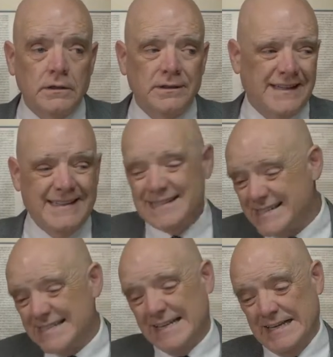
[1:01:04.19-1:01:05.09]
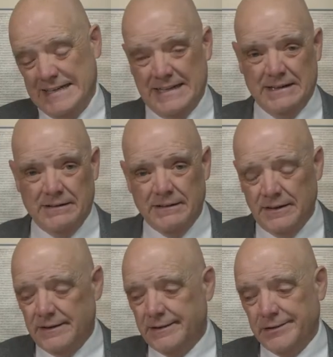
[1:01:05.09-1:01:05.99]
He doesn't need to
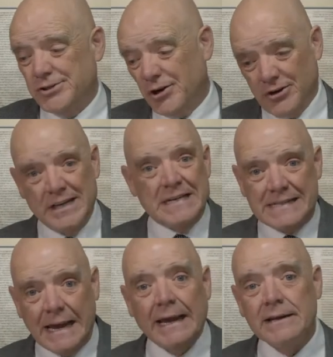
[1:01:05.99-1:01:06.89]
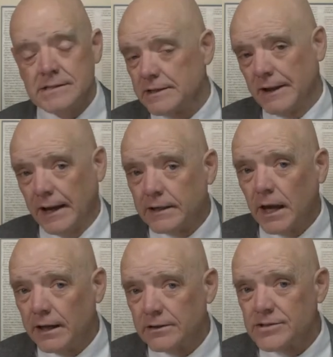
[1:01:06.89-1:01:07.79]
dirty his hands and that
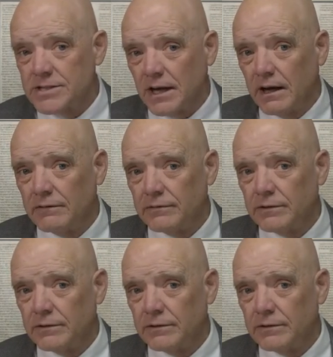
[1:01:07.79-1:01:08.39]
kind of stuff.